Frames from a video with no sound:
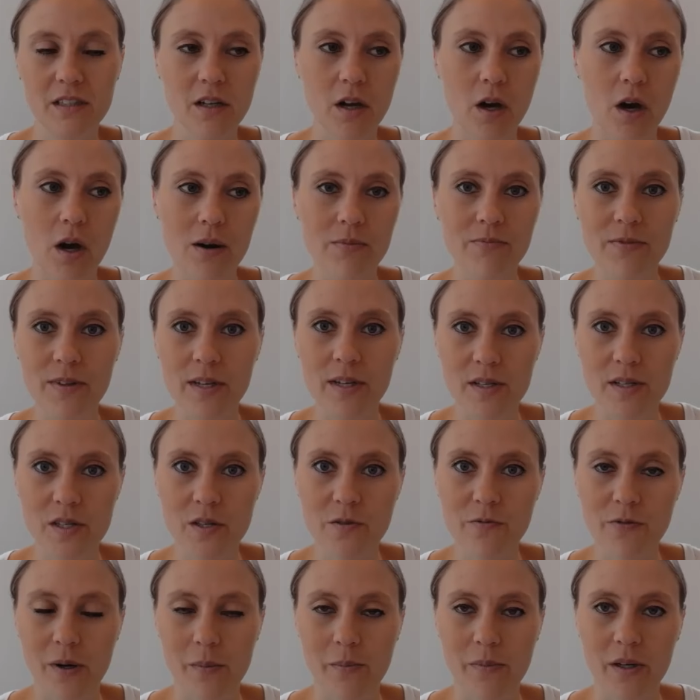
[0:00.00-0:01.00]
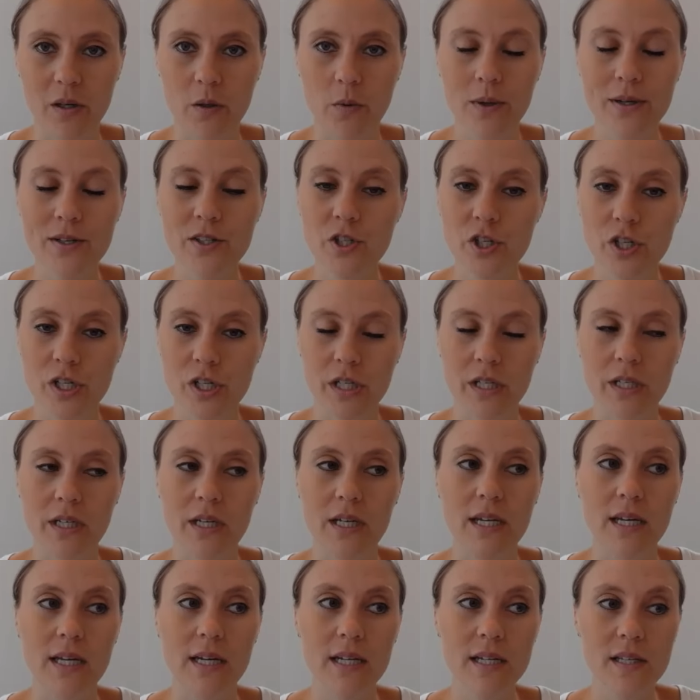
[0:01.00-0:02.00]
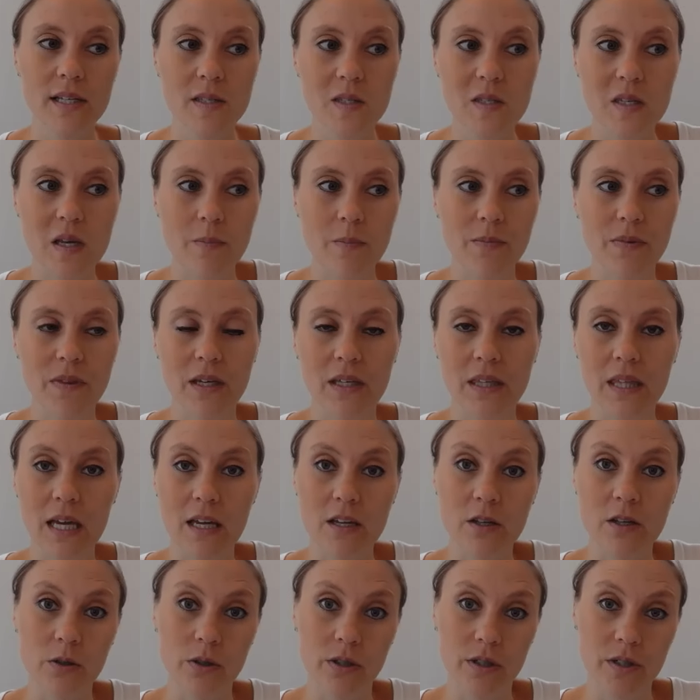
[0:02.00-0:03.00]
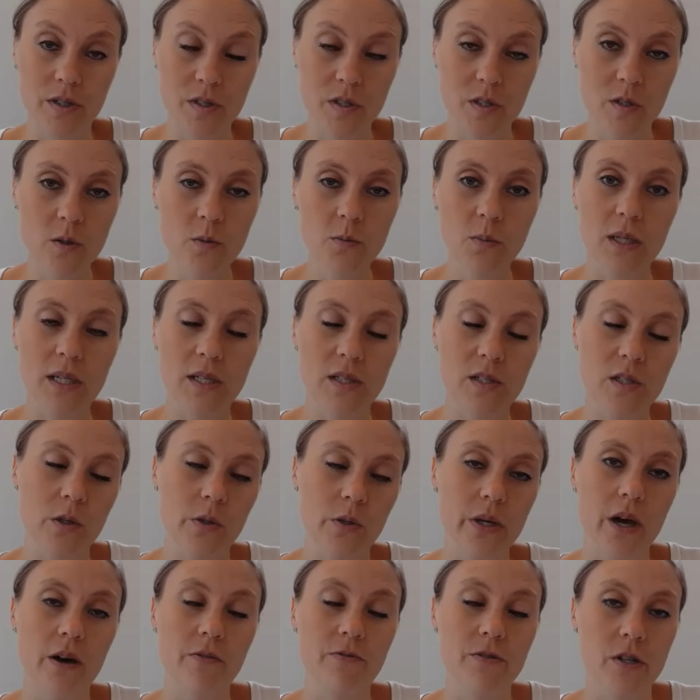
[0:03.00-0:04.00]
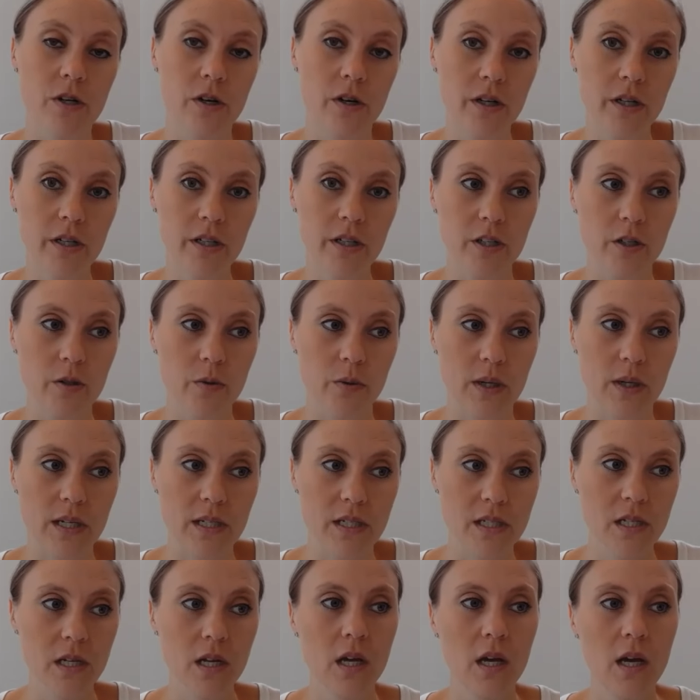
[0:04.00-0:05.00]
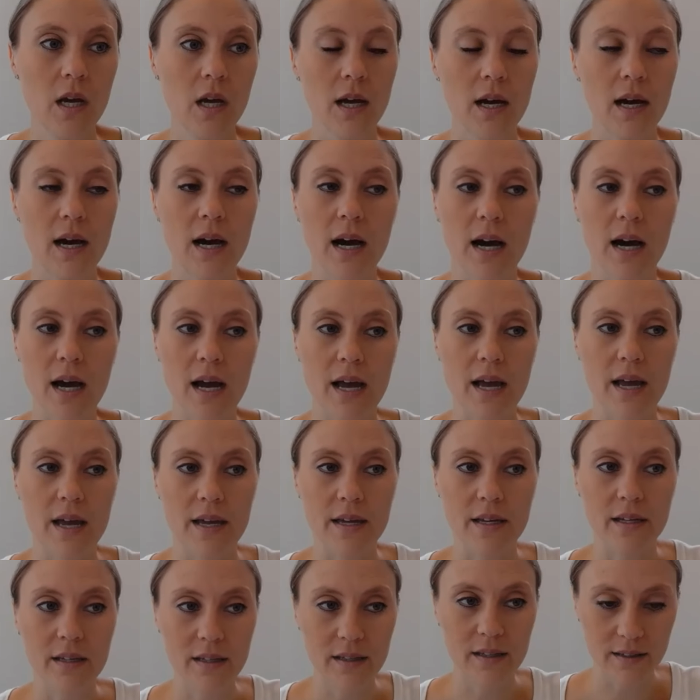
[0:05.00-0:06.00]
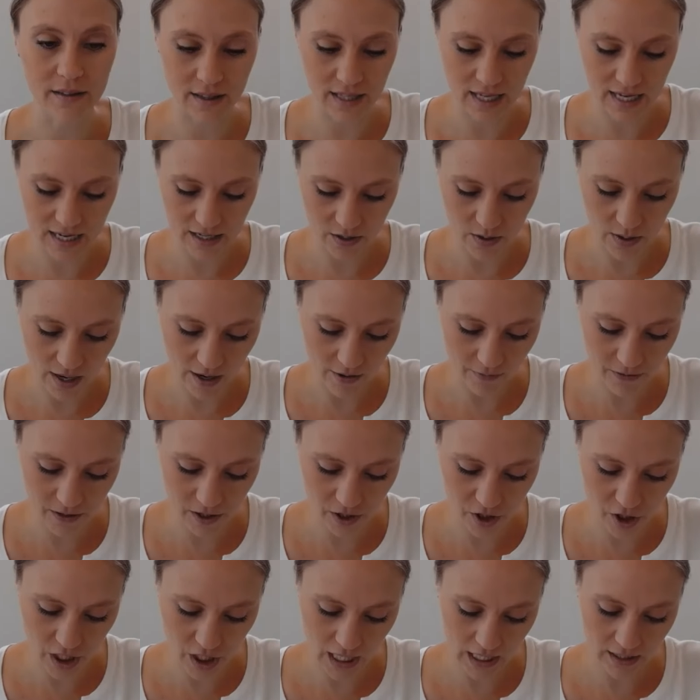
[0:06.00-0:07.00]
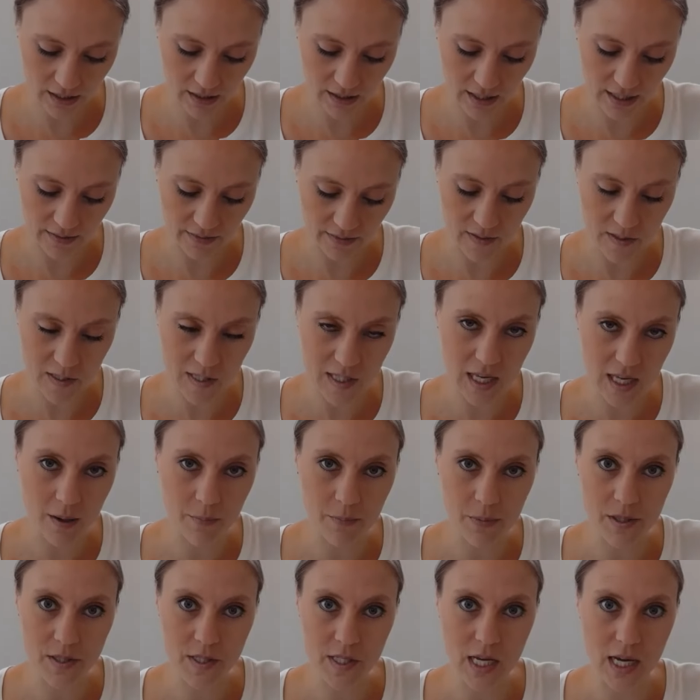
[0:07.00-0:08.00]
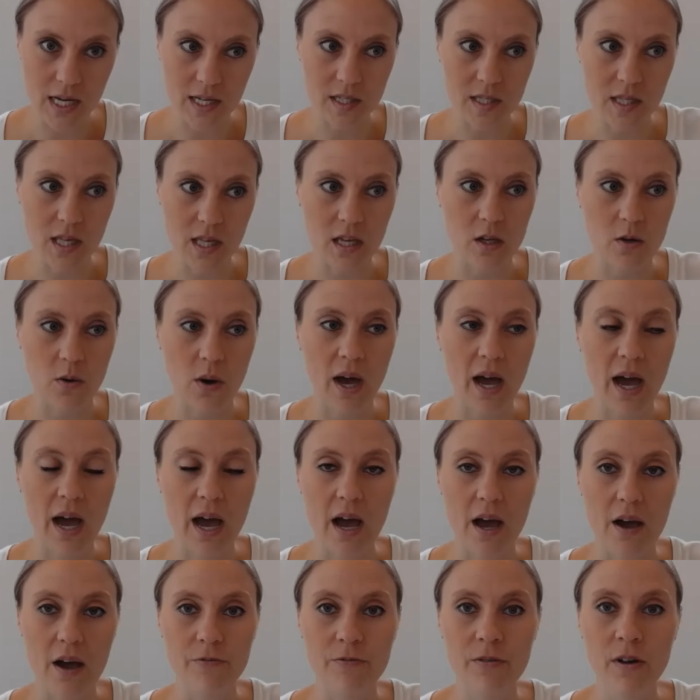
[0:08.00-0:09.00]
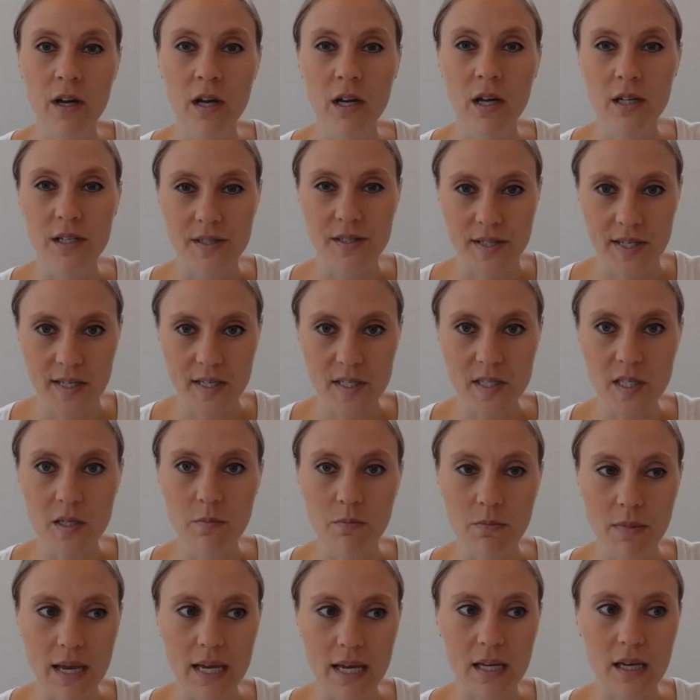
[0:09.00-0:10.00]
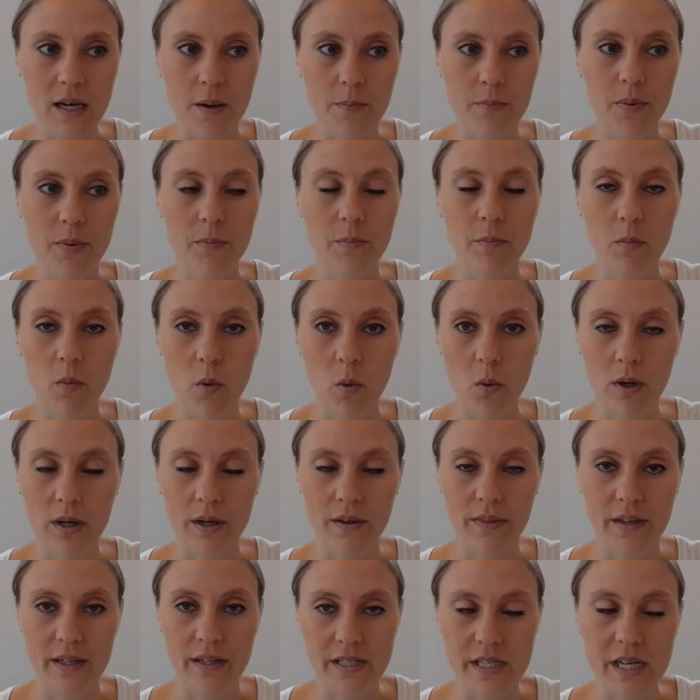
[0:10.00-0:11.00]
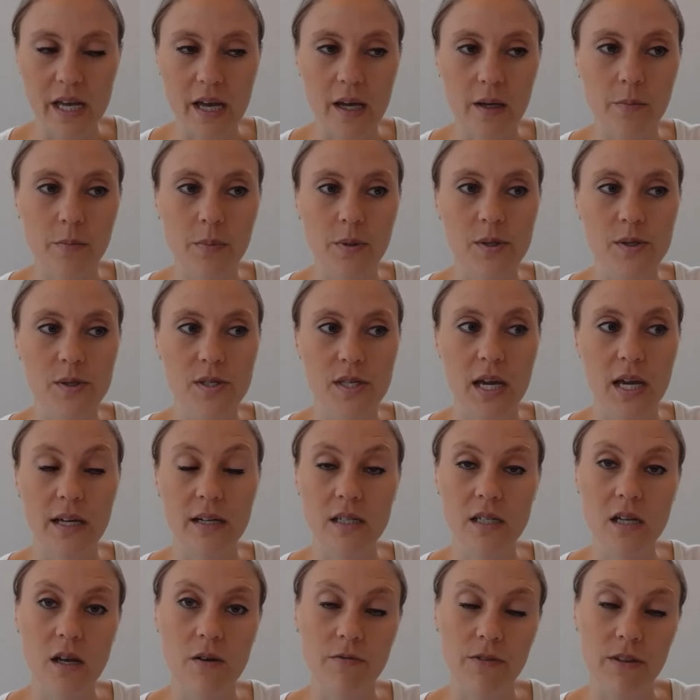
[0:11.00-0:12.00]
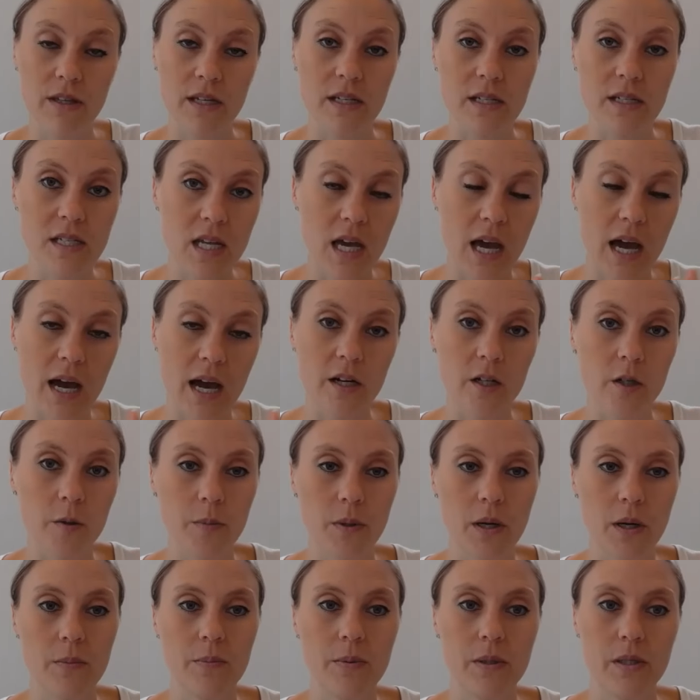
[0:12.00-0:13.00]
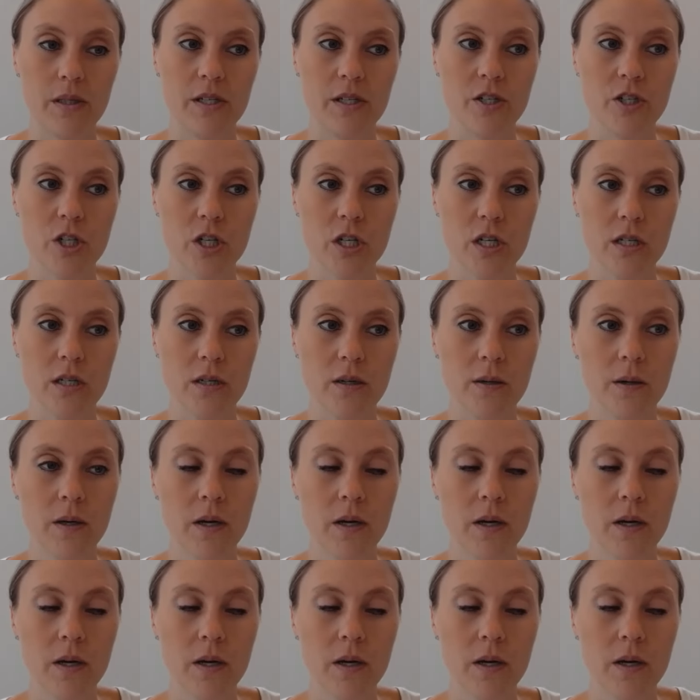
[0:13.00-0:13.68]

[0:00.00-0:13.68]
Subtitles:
obvious from the question, it is something that you're assuming, so you have to argue it. Then you have to check that the sample size that you have doesn't make up more than 10% of the entire population,